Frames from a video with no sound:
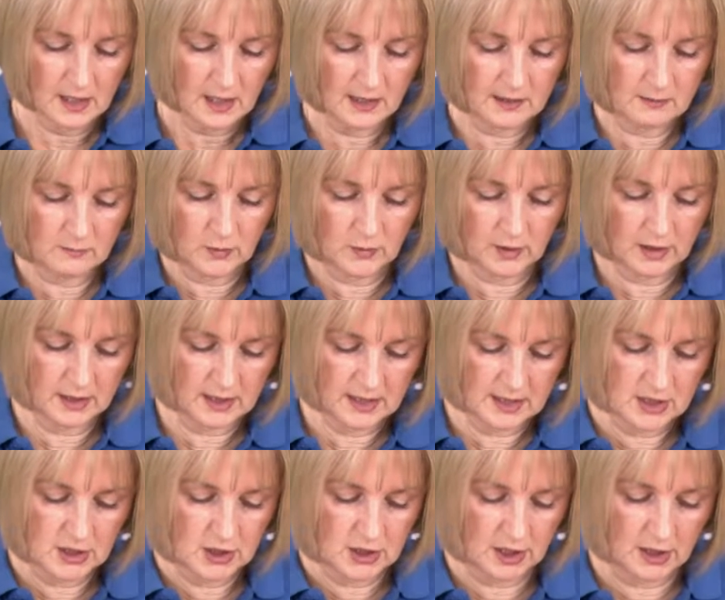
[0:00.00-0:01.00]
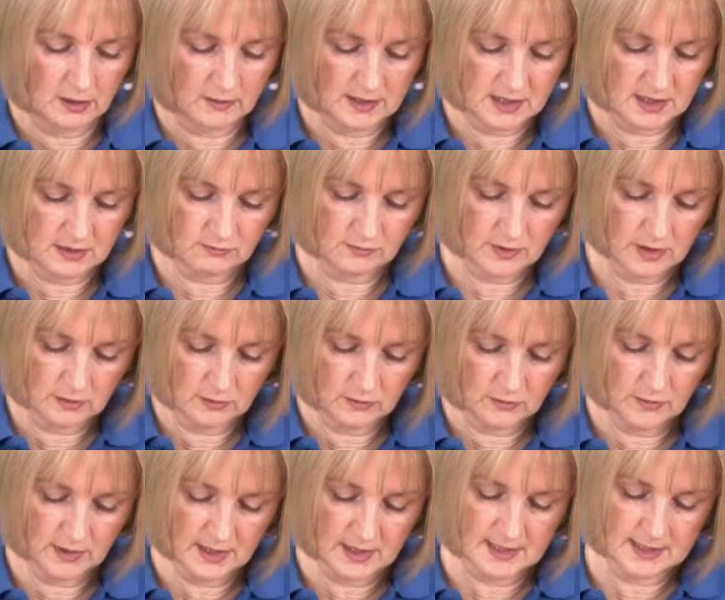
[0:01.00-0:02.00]
And then what you need to do is to roll
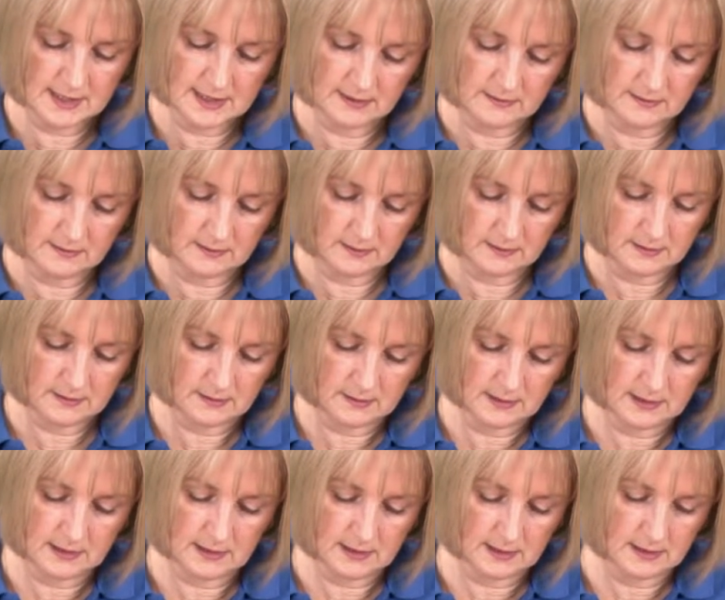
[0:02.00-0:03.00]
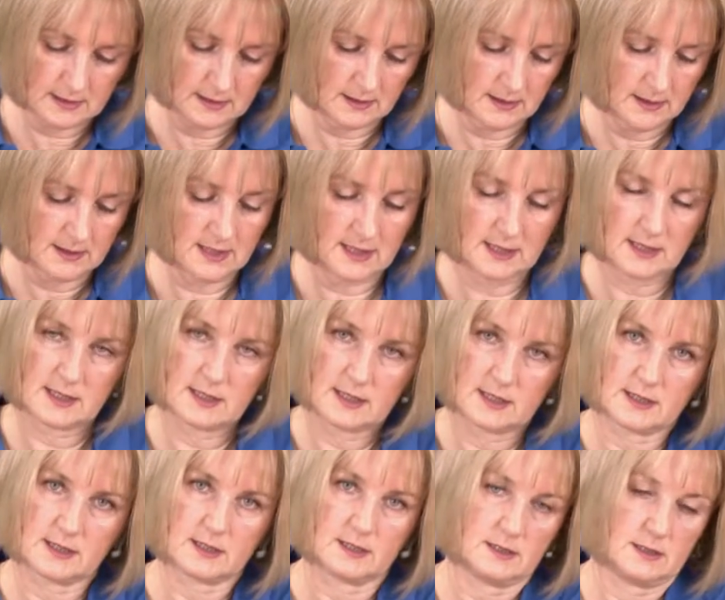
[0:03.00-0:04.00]
all these
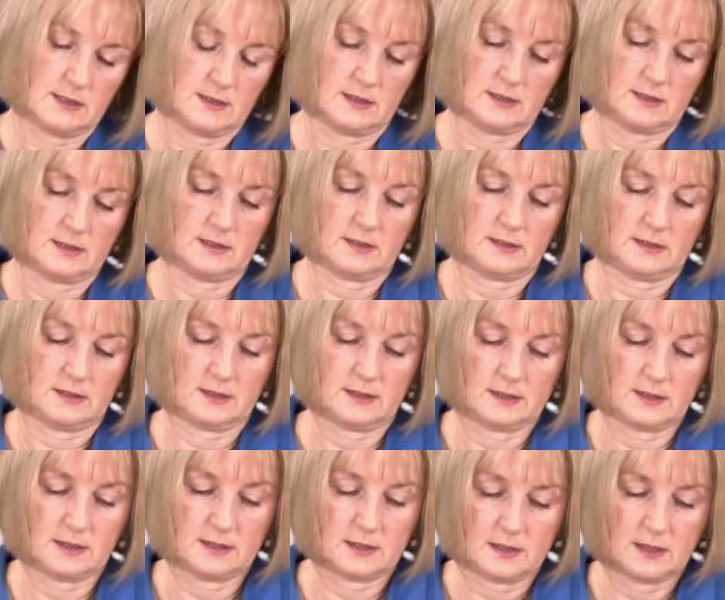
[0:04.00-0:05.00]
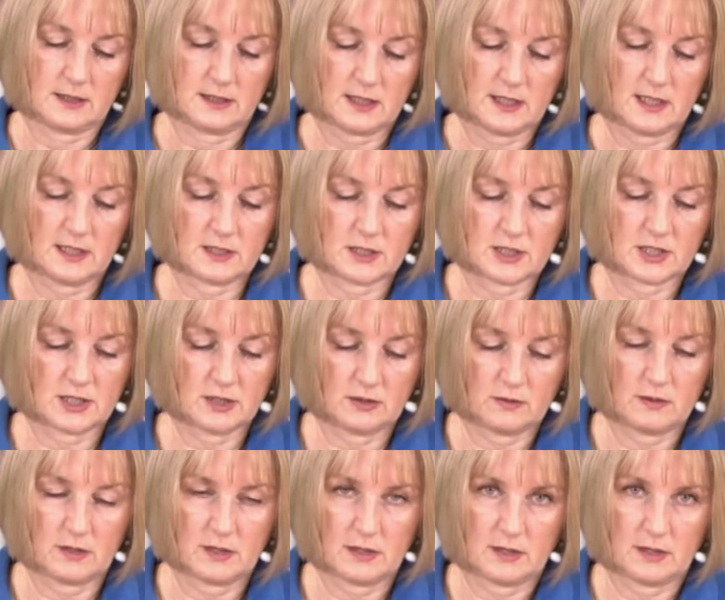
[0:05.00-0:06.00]
discs into